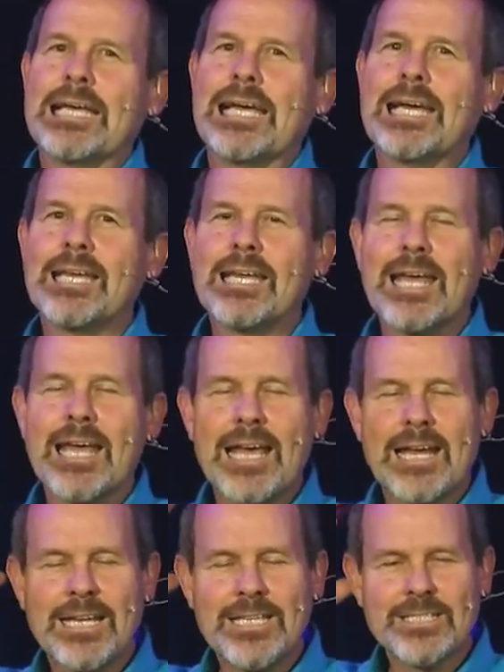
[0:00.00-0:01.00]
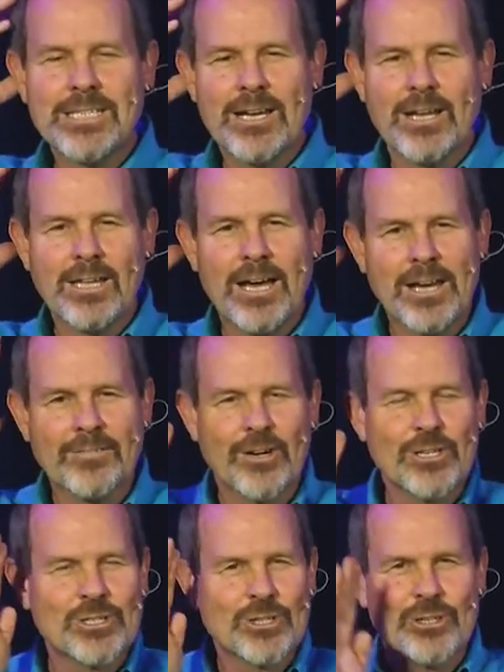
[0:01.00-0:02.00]
And, and he said a lot of
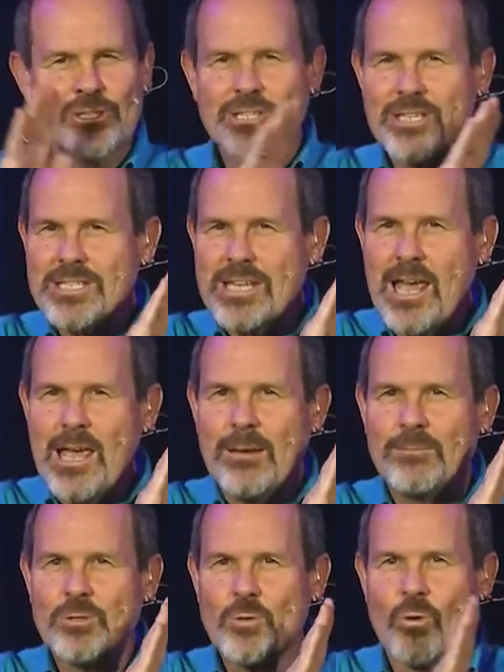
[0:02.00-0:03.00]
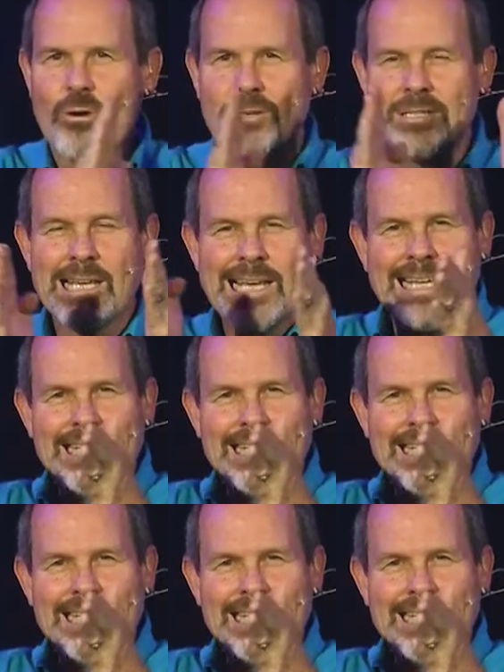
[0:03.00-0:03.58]
our churches aim towards